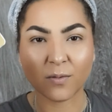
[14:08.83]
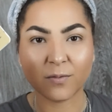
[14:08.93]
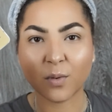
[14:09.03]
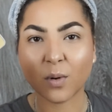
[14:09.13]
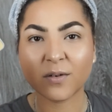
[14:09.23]

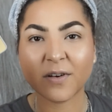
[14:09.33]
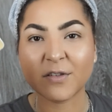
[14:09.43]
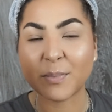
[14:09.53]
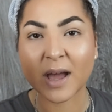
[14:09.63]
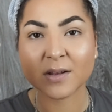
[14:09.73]
4 or
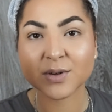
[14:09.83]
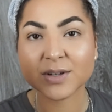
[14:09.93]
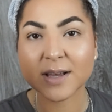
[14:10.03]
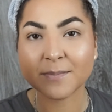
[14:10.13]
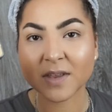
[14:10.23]
5 pounds or
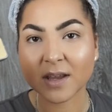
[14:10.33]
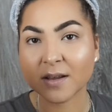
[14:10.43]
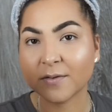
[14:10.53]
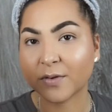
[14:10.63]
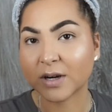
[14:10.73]

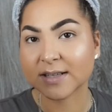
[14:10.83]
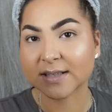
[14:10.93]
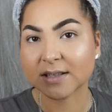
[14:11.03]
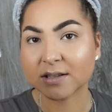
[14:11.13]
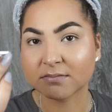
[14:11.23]
something for
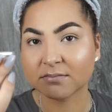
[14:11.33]
this